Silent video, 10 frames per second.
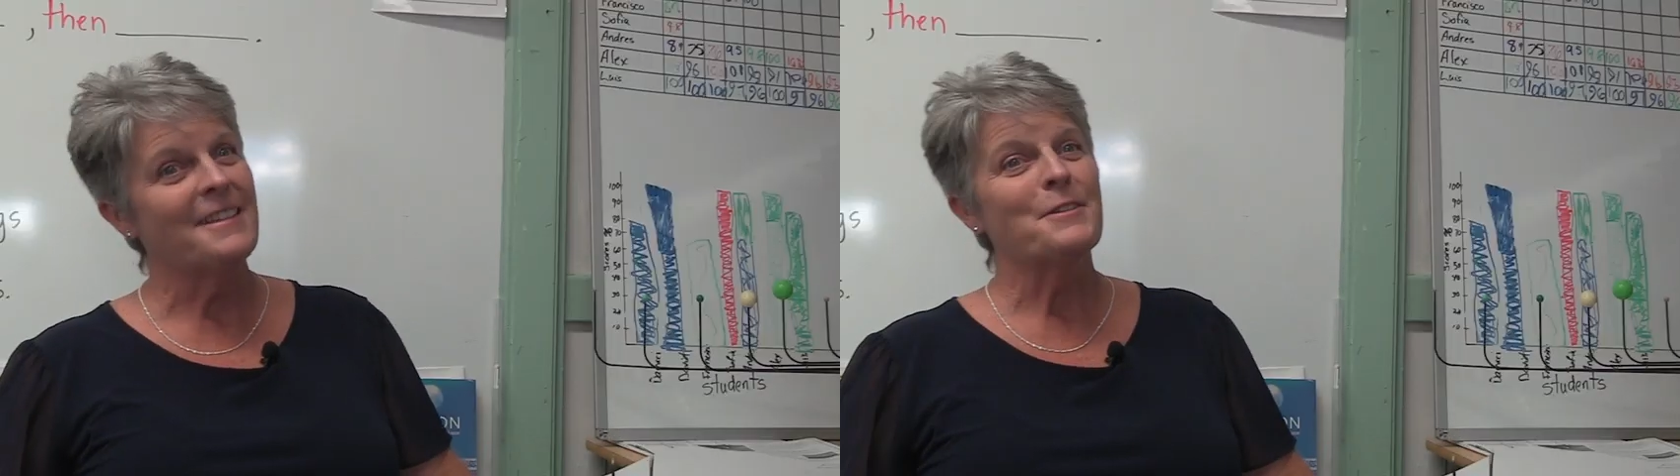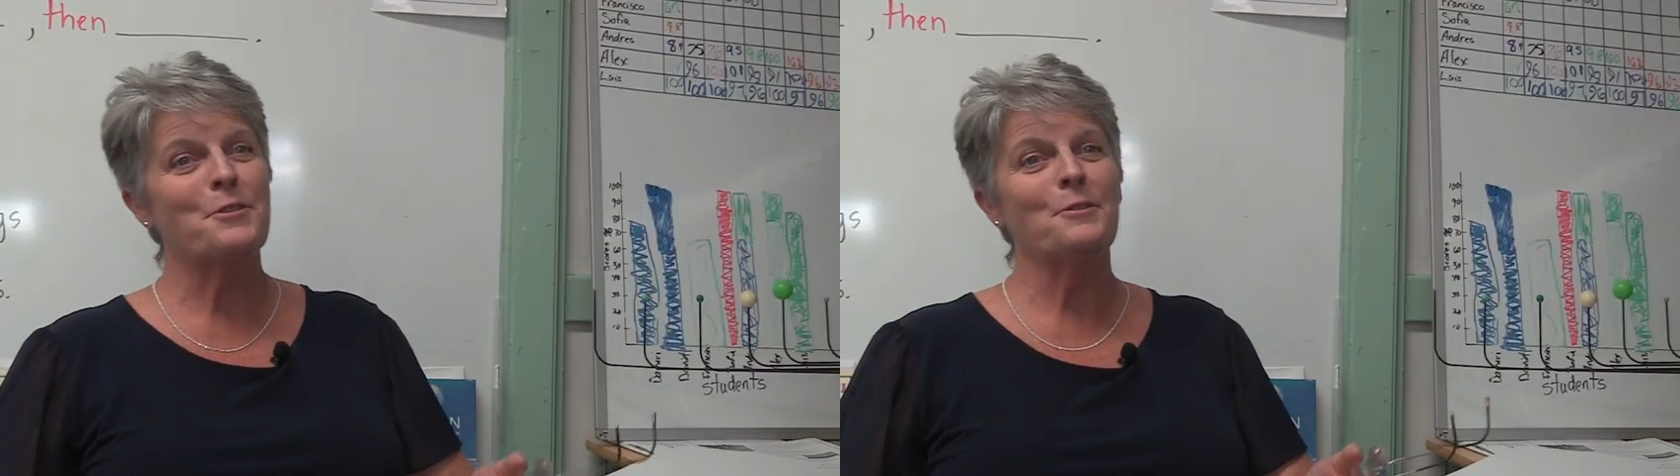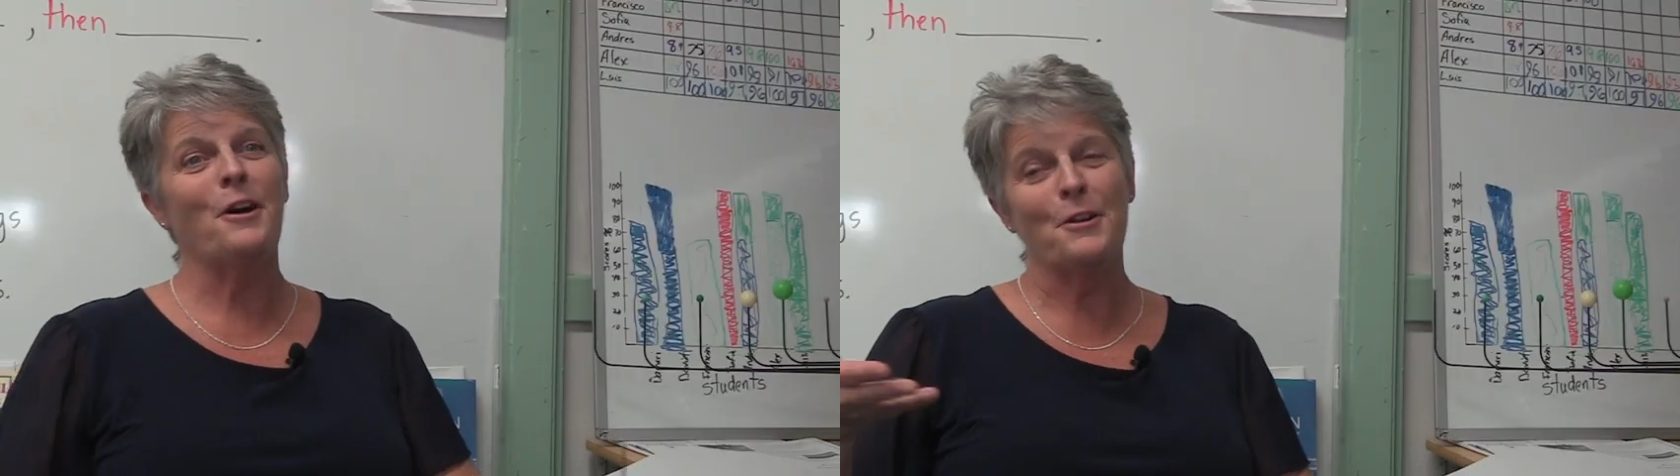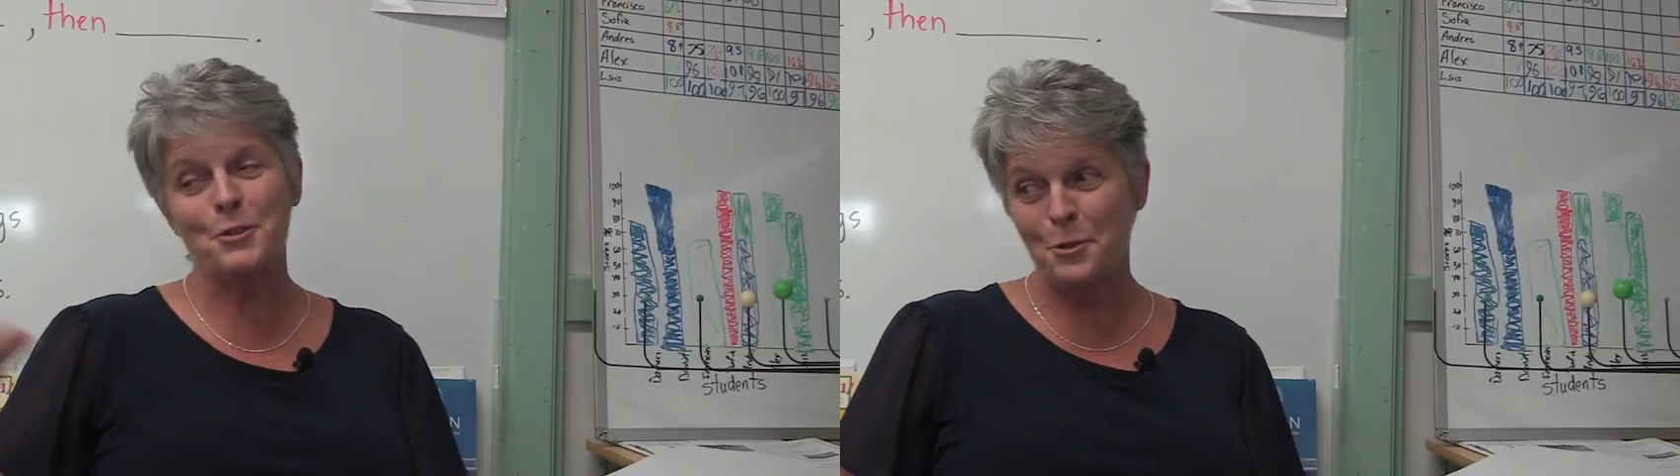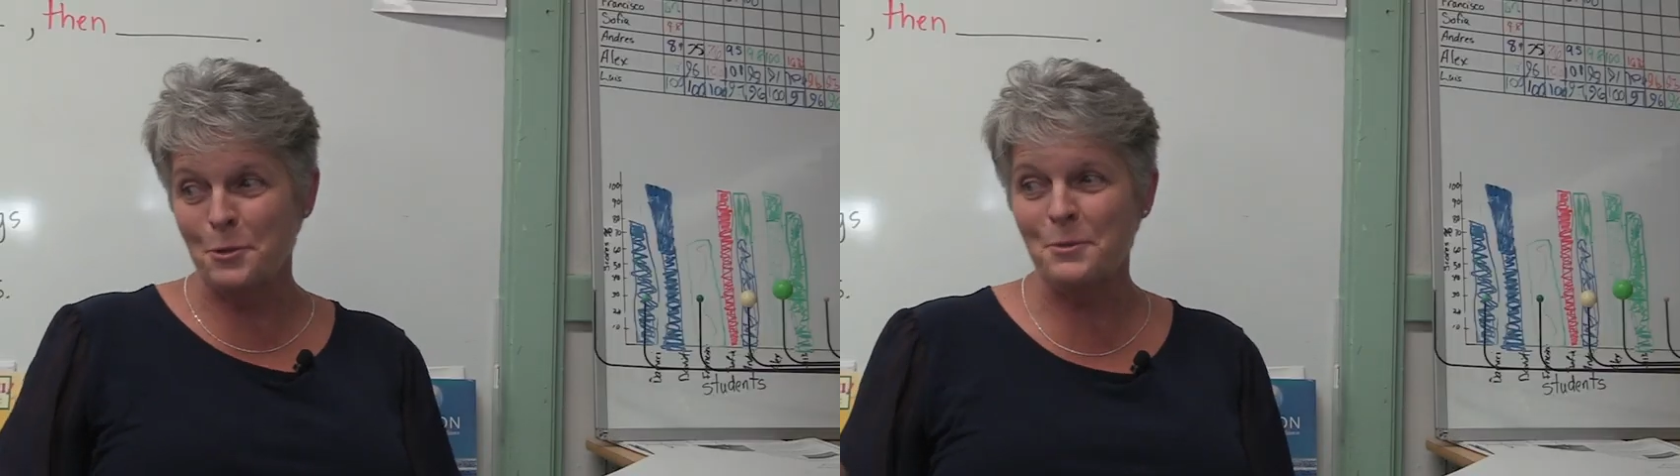So our
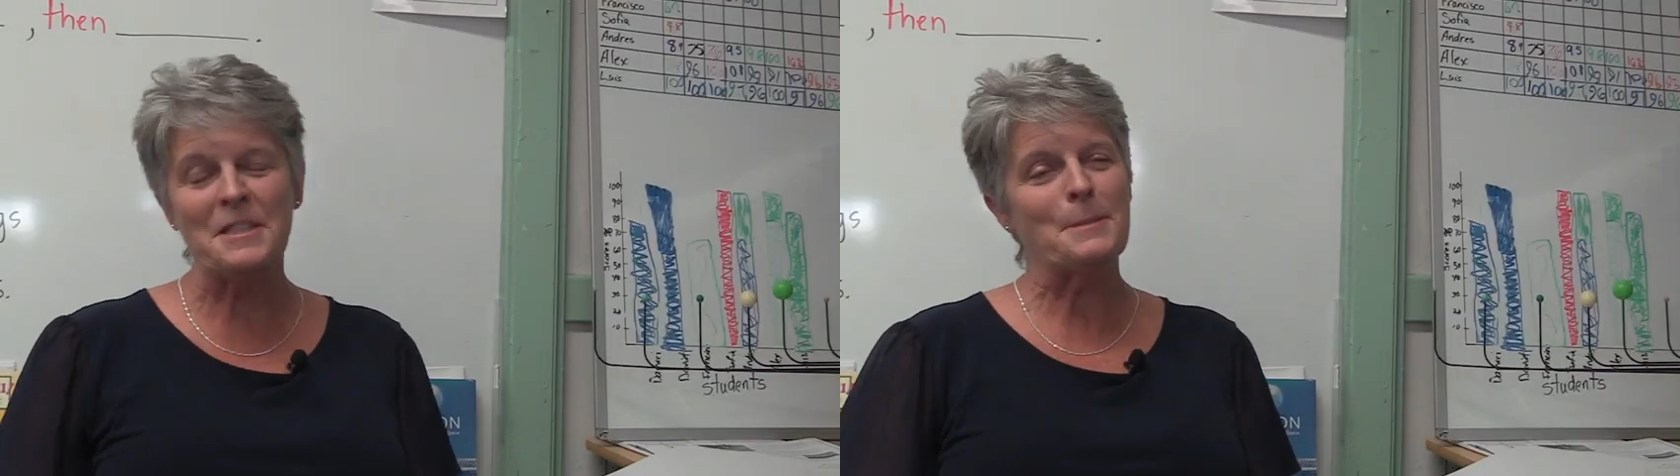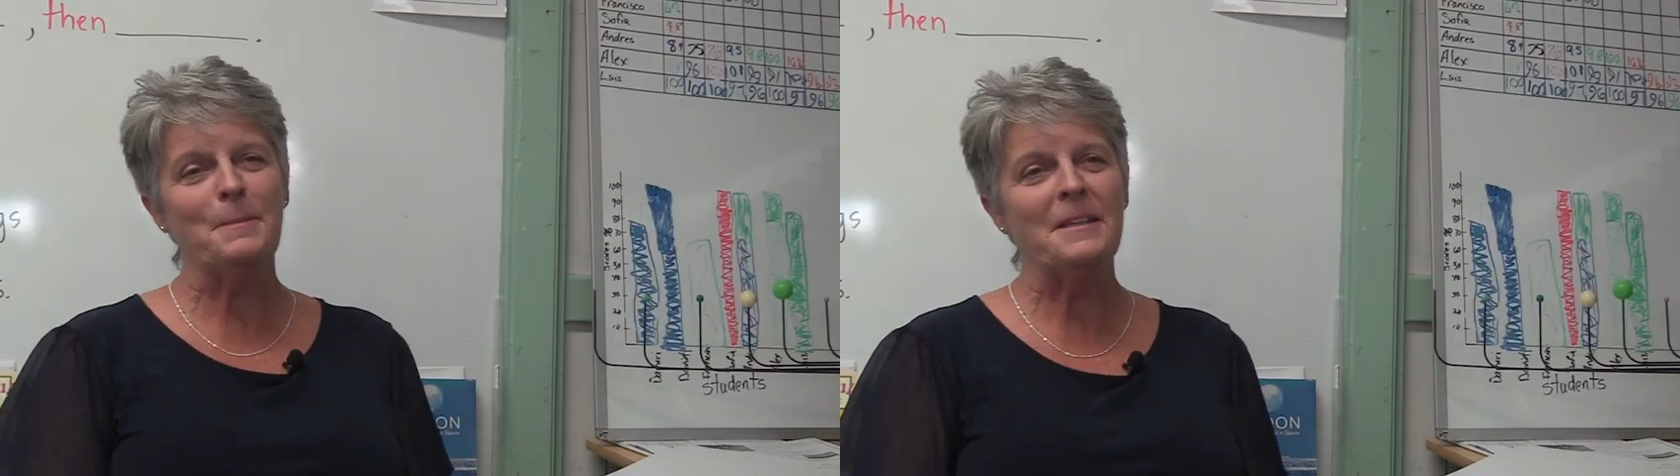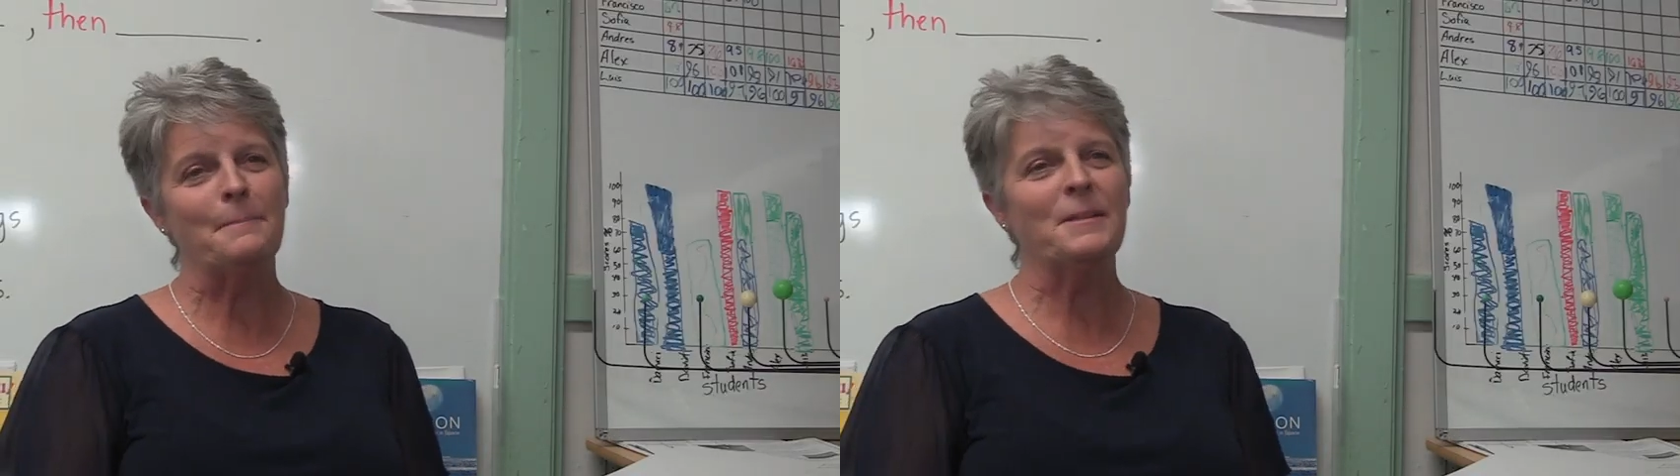children speak,